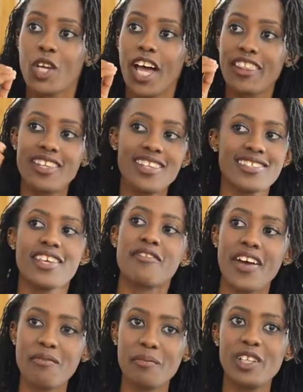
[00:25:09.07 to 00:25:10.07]
And then they say
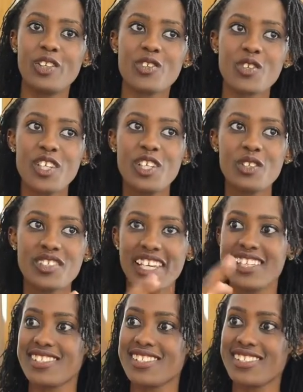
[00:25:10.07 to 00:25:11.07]
5 million. So it looks like
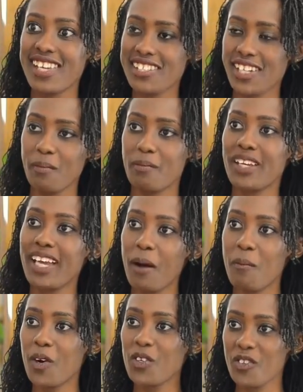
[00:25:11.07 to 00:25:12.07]
it's such a big
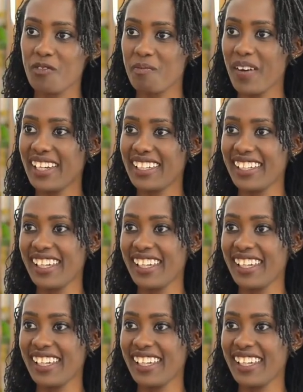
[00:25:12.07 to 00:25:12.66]
amount of money.